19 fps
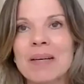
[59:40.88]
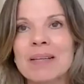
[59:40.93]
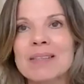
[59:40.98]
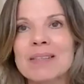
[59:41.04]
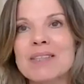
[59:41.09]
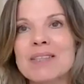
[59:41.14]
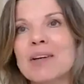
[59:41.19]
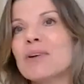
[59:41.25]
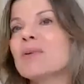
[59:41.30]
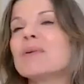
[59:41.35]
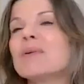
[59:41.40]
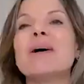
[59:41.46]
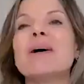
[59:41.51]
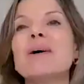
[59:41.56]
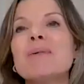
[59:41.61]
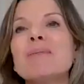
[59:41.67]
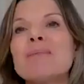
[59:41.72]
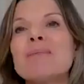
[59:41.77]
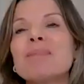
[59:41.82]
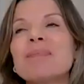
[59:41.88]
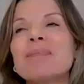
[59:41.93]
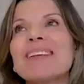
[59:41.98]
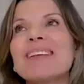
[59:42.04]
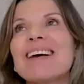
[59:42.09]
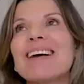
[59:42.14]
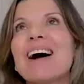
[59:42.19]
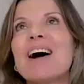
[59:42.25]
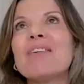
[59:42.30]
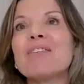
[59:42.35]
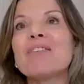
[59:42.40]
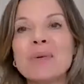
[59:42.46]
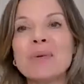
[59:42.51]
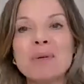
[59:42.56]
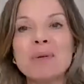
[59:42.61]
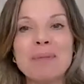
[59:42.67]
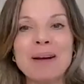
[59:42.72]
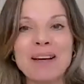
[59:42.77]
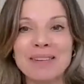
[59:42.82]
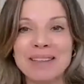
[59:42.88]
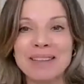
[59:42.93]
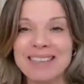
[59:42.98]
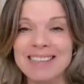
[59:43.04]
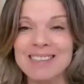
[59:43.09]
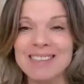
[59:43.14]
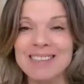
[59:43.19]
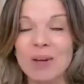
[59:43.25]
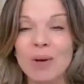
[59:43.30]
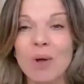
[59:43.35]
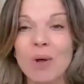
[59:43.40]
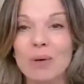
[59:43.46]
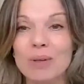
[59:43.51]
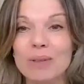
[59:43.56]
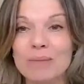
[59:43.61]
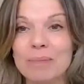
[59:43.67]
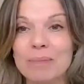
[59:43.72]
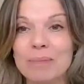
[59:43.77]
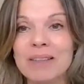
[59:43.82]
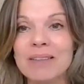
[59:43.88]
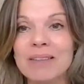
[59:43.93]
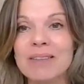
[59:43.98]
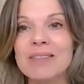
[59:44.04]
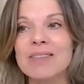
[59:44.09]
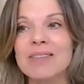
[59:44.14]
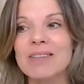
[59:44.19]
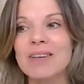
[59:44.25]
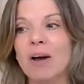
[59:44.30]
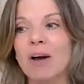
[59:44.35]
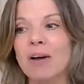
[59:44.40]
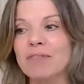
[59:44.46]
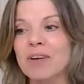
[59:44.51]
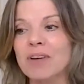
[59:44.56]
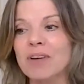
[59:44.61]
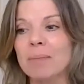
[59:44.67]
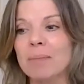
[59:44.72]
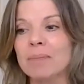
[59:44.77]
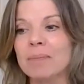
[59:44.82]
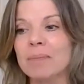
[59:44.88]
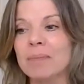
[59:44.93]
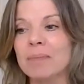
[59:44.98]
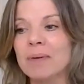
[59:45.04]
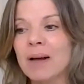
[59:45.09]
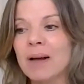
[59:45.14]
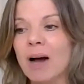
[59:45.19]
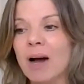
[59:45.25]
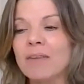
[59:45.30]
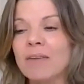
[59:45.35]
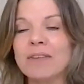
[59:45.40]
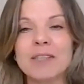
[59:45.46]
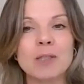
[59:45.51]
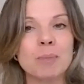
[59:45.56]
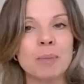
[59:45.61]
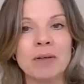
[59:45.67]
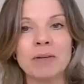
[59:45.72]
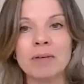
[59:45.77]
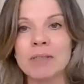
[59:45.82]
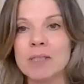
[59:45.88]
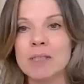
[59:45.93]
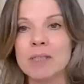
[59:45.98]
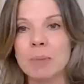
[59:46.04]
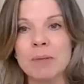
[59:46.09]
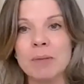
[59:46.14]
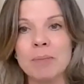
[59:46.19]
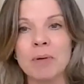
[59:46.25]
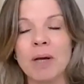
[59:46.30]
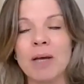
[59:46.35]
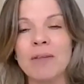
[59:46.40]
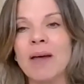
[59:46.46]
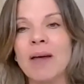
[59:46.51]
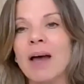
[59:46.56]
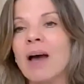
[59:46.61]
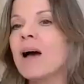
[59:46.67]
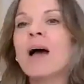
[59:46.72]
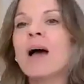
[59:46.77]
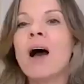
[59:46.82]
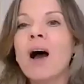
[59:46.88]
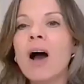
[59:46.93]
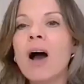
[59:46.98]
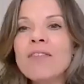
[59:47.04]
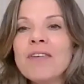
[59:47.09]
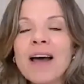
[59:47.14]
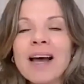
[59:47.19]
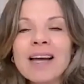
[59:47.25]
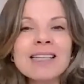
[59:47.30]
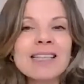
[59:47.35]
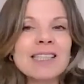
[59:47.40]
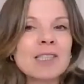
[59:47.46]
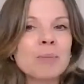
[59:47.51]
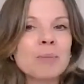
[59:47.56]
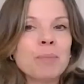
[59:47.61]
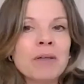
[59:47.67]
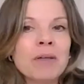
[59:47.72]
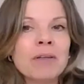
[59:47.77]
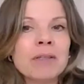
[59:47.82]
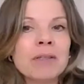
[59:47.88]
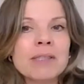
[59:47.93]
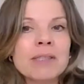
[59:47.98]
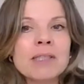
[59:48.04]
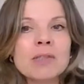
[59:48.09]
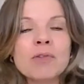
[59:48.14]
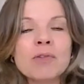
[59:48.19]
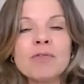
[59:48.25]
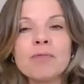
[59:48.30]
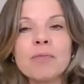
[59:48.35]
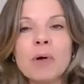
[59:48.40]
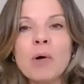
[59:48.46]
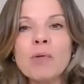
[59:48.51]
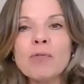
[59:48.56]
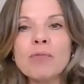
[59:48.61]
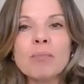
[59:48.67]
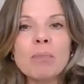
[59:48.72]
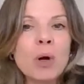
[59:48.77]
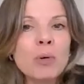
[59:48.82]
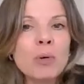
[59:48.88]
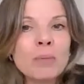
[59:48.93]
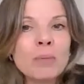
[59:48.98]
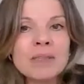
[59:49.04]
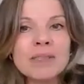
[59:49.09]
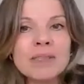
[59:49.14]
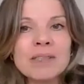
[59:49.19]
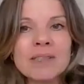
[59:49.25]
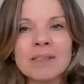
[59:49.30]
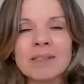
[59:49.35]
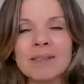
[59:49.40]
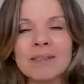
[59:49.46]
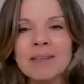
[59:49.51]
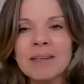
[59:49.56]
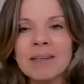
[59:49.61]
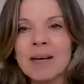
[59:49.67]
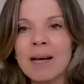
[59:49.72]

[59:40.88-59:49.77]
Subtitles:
So I've thought about this a lot because I've experienced people like that. I've had experiences of moments and